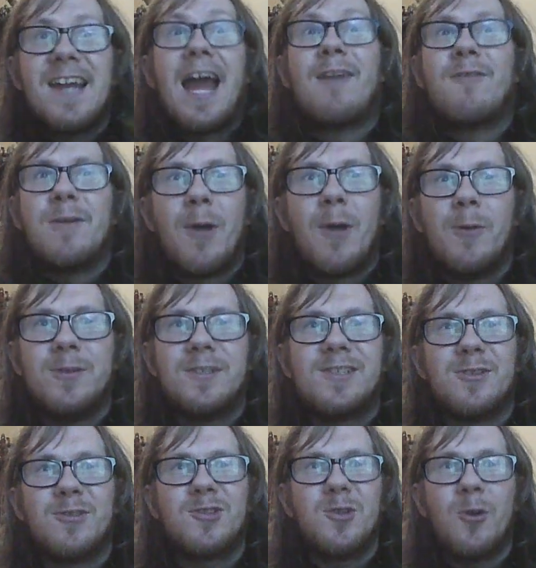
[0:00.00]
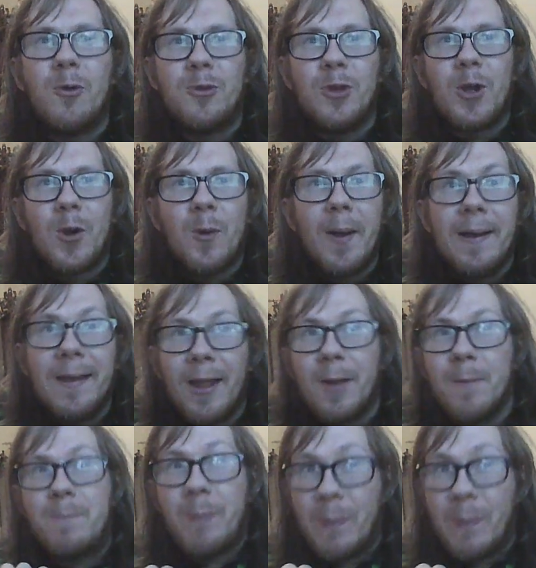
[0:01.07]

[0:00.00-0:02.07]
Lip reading: Haribo was still snorting away like.